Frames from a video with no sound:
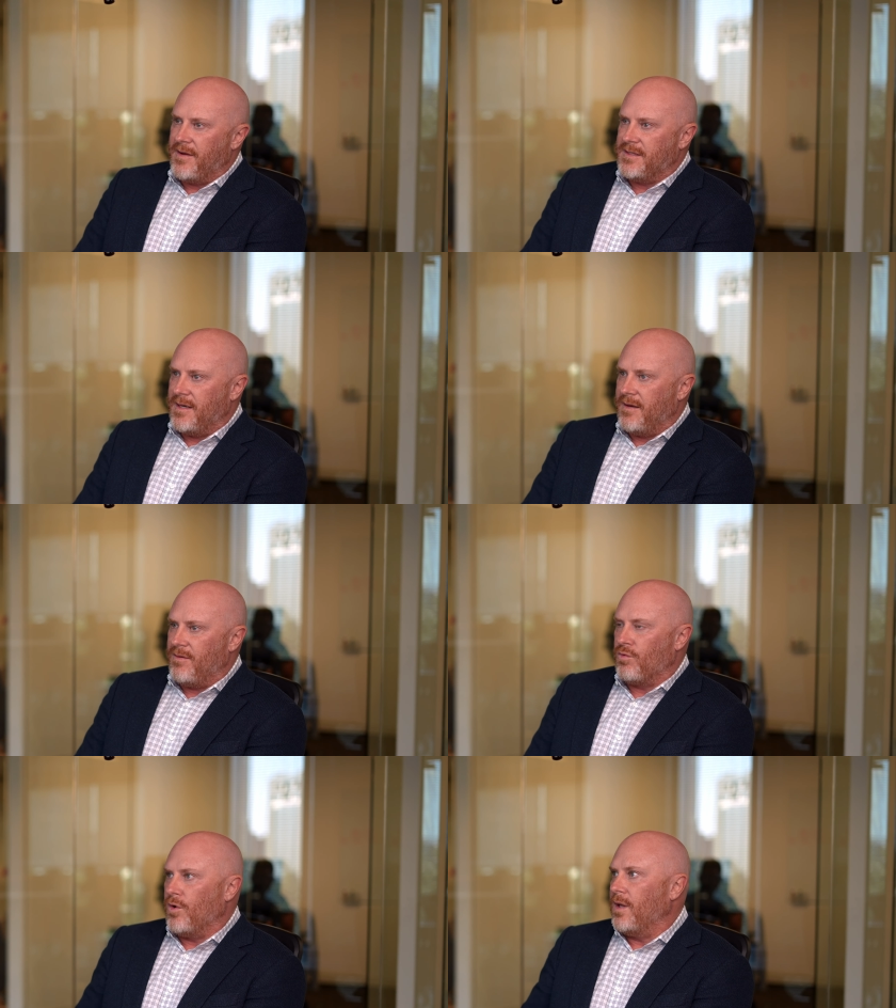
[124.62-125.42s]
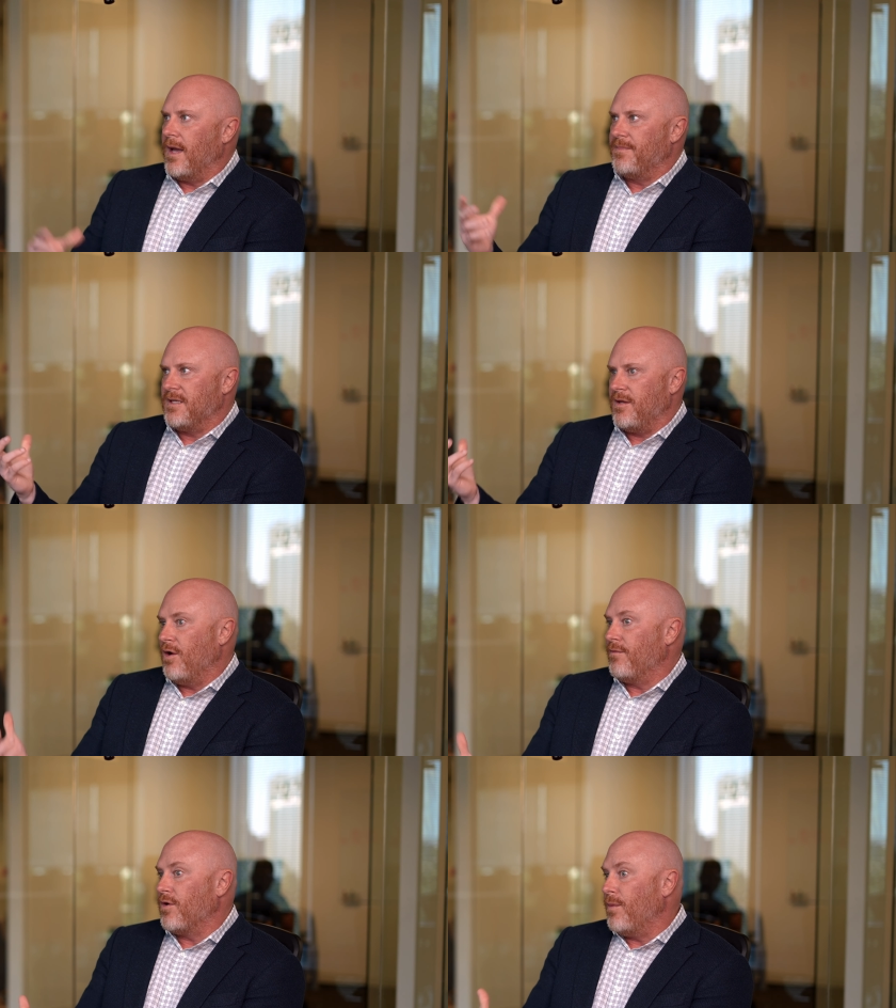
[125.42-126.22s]
does it roll up to the
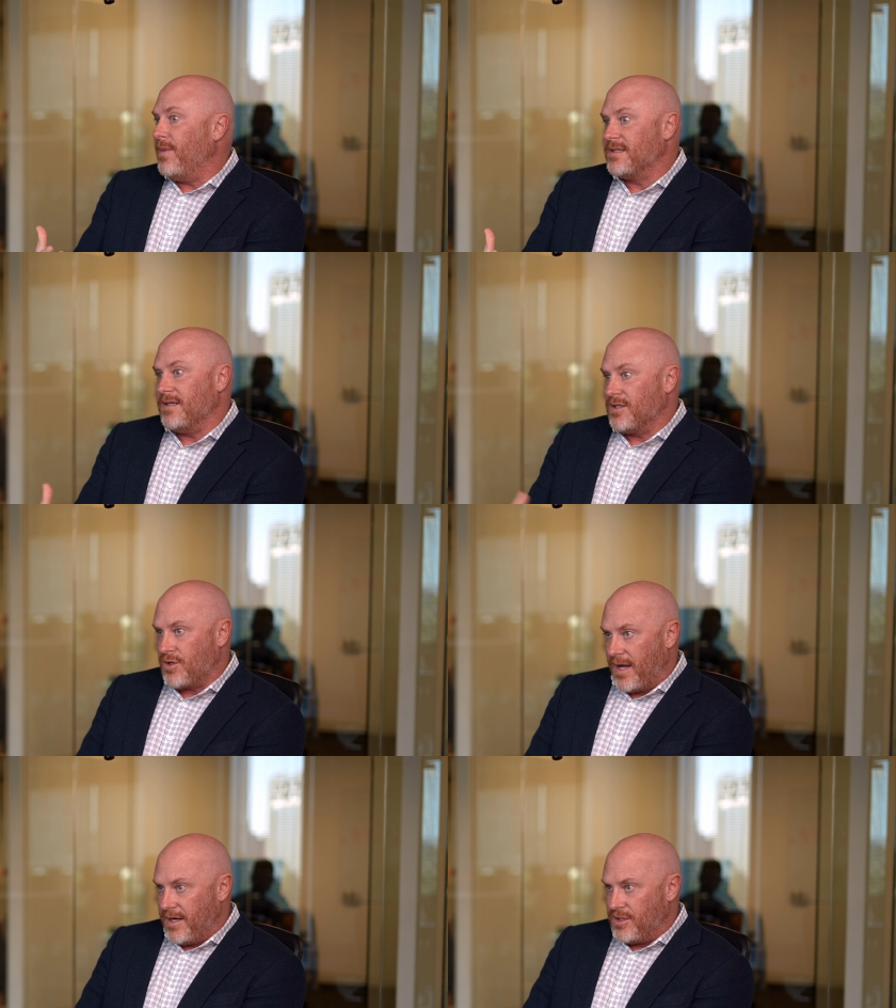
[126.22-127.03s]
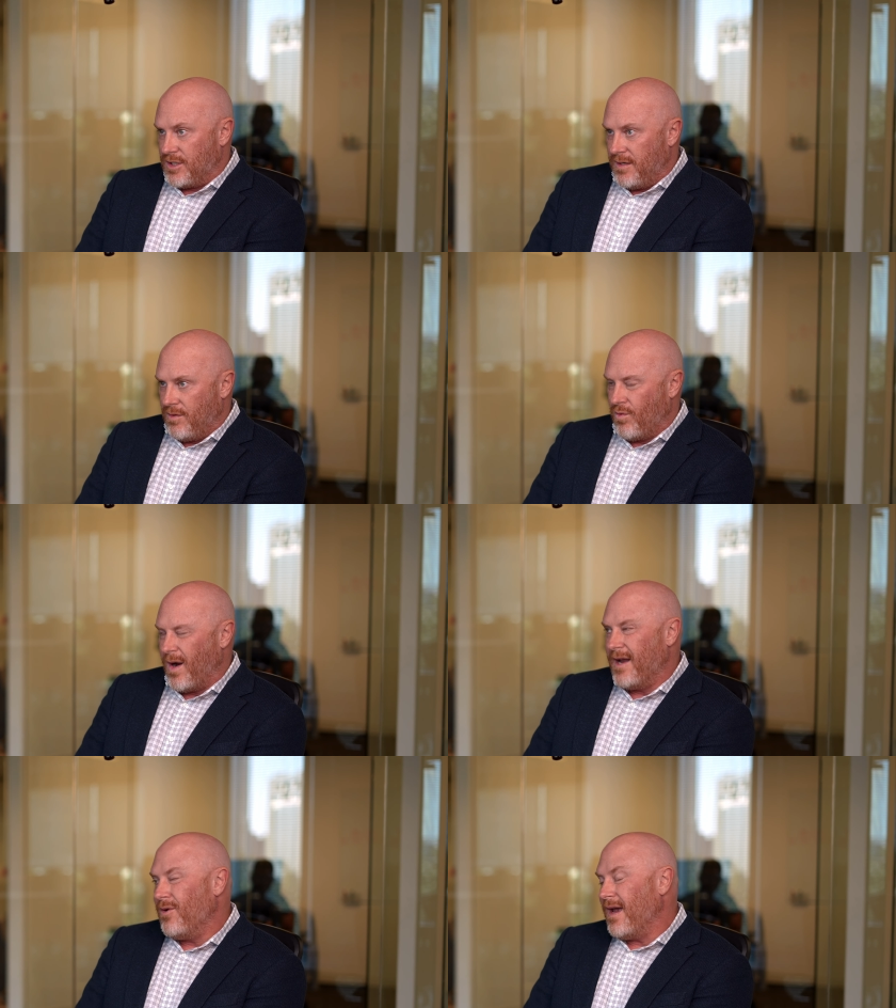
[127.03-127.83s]
overall business strategy?
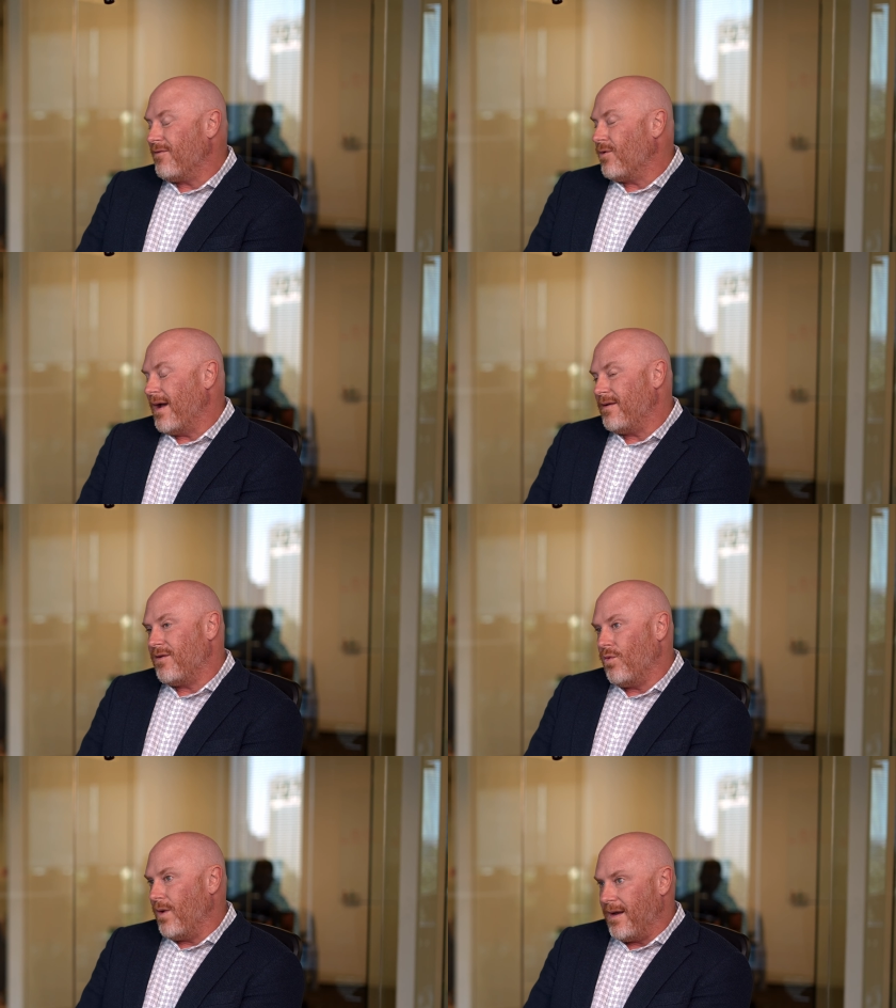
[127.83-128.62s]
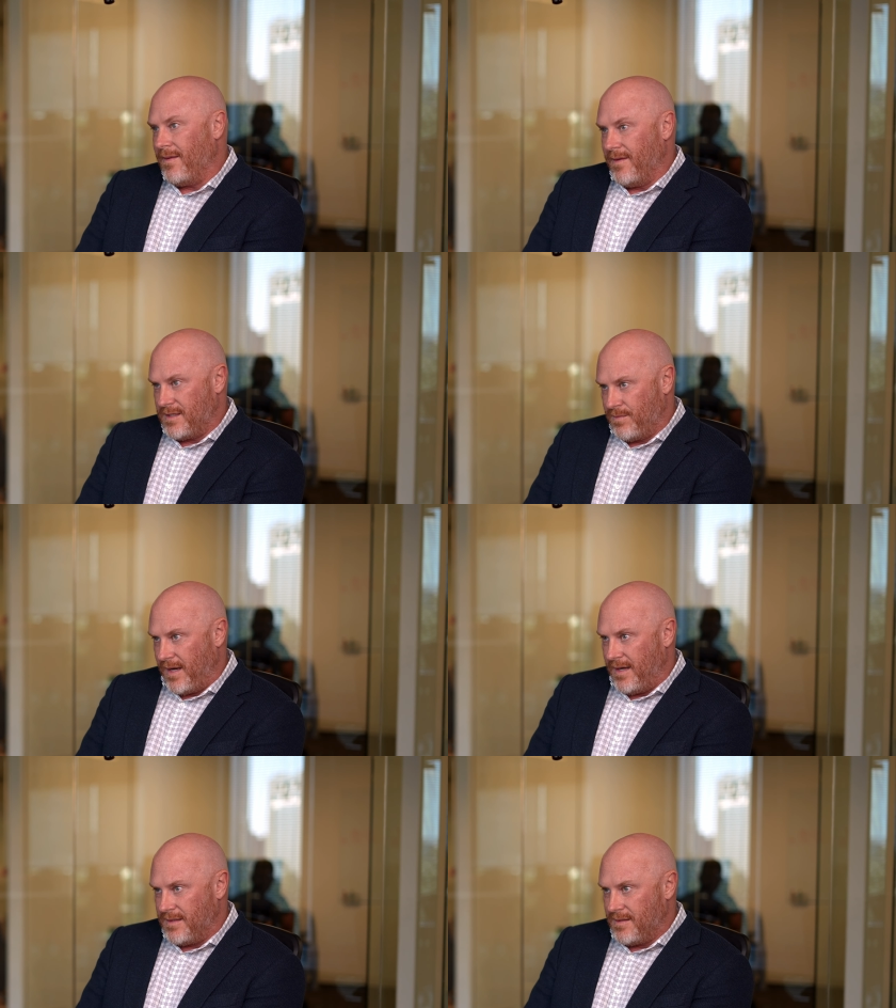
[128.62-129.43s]
Why do we have a right to win in this
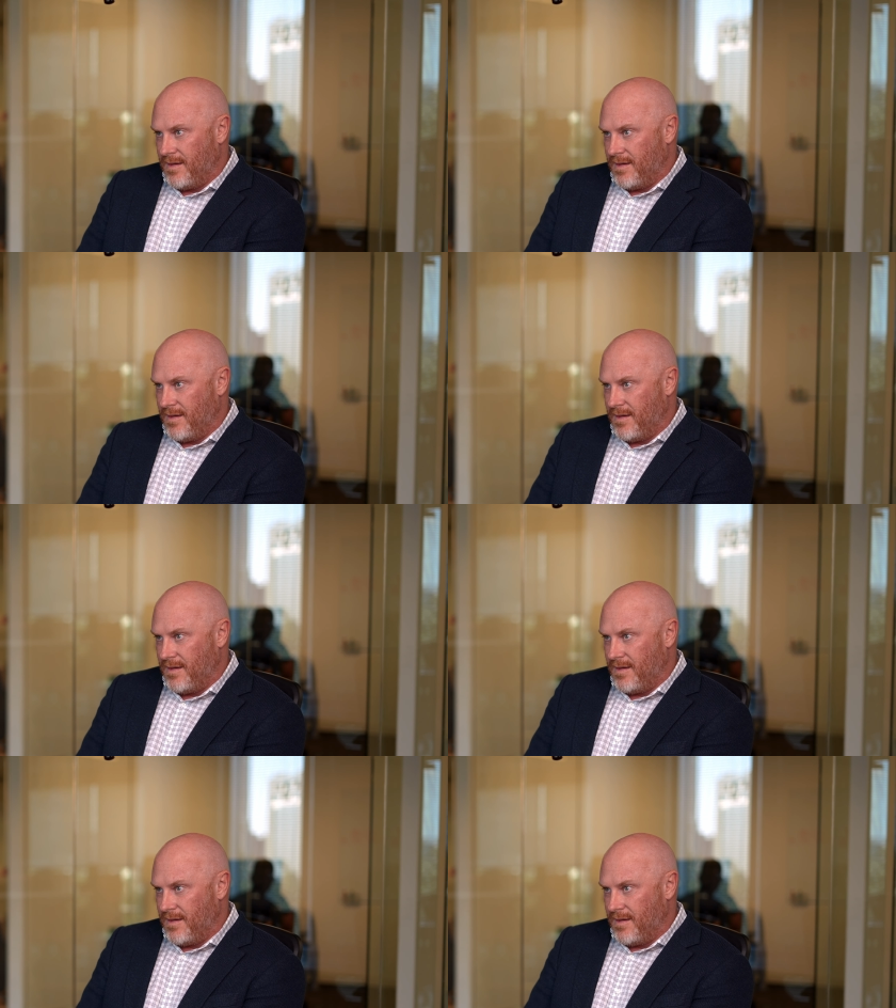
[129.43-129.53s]
space?